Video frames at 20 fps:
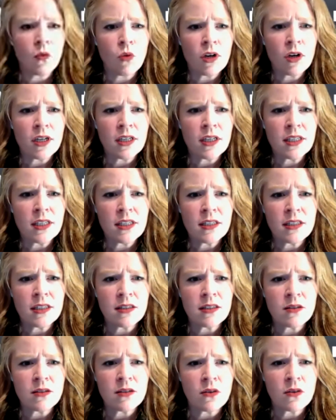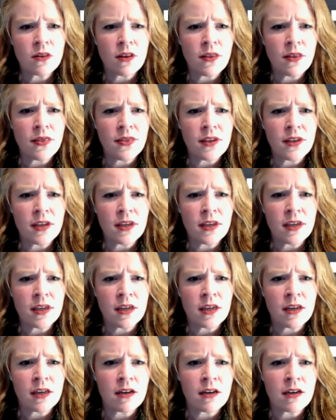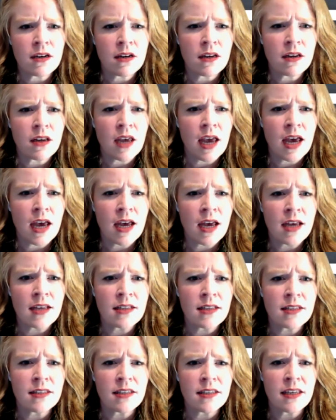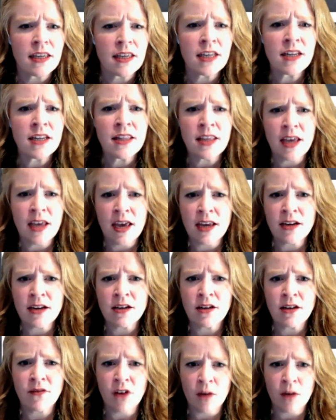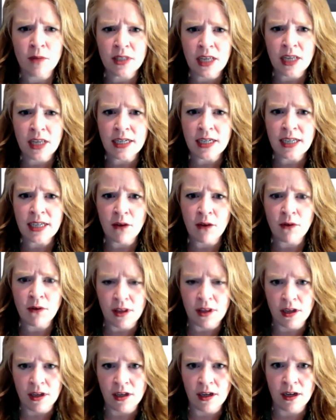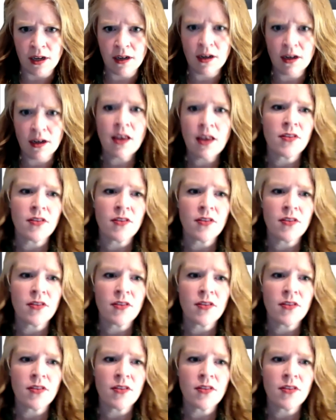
is the thinking as in the end of upside down thinking